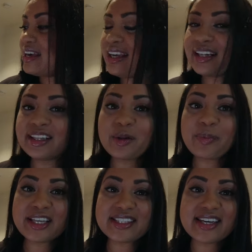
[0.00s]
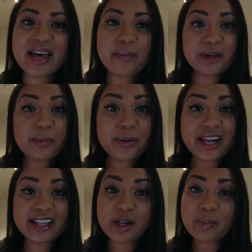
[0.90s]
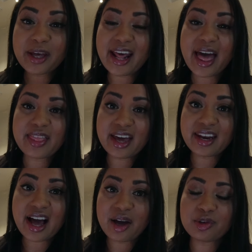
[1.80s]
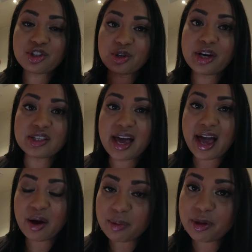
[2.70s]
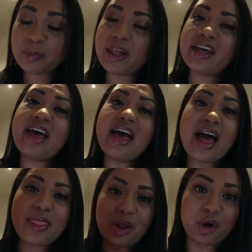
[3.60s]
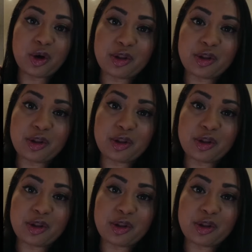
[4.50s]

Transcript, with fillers: eat a little bit, meal plan a little bit, and then I will show you guys how I meal plan and then we'll